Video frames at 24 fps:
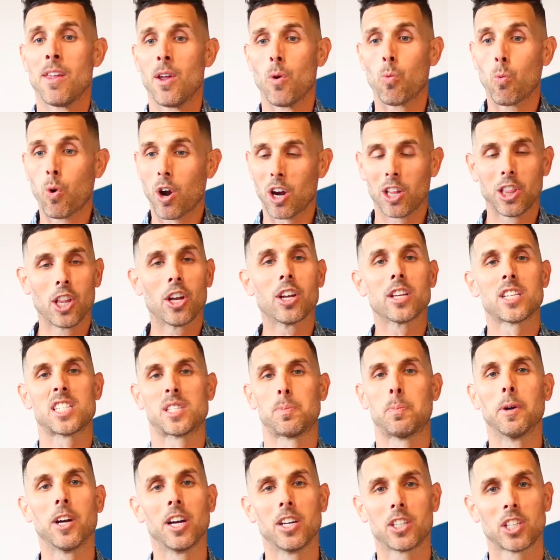we're a little
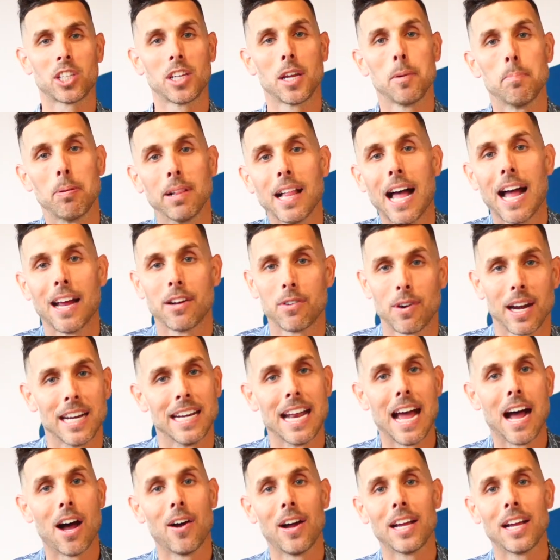spiritually blind right now.